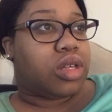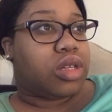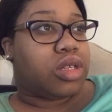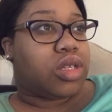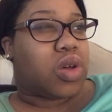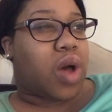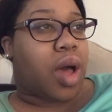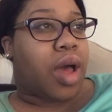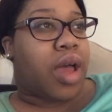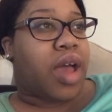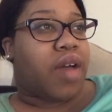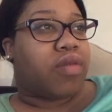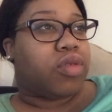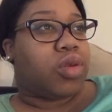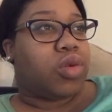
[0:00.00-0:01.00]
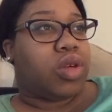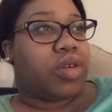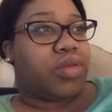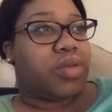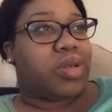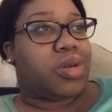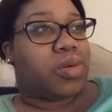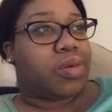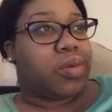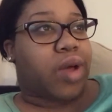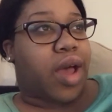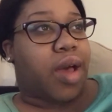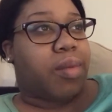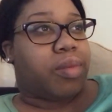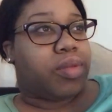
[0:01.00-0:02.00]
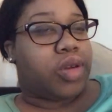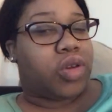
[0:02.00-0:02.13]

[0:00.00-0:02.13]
So I have two gifts to wrap